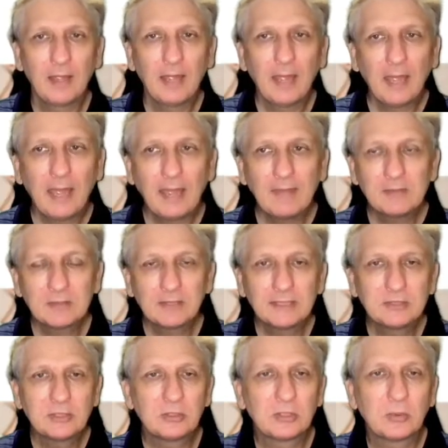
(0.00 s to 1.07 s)
And this leads
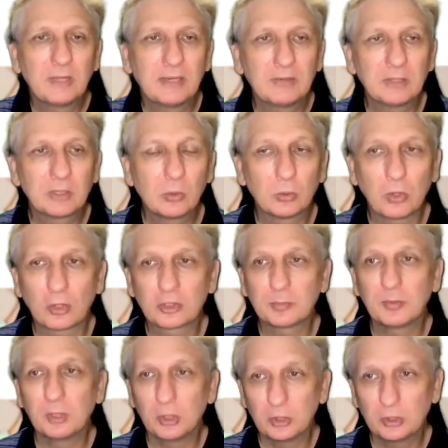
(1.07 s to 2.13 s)
into an area called
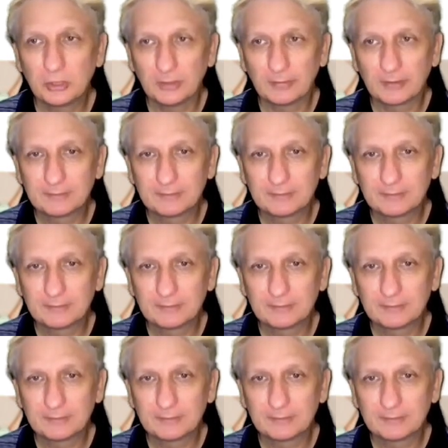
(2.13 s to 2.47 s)
entrepreneurship.